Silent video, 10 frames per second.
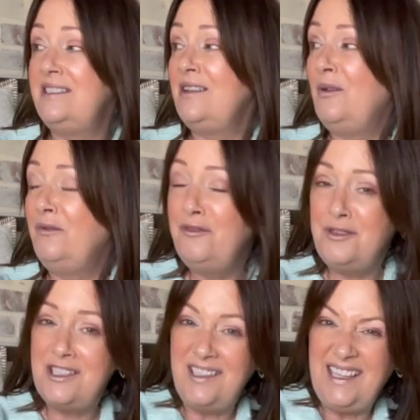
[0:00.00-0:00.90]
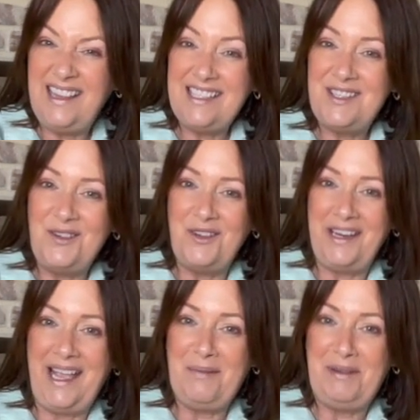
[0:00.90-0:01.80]
So unfortunately, that's not going to
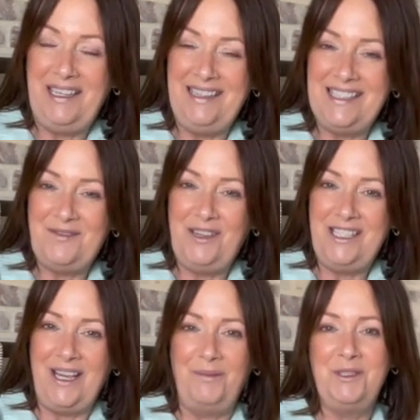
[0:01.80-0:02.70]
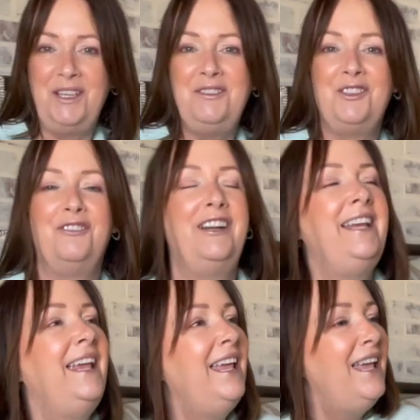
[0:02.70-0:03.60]
happen in this video. I'm so sorry.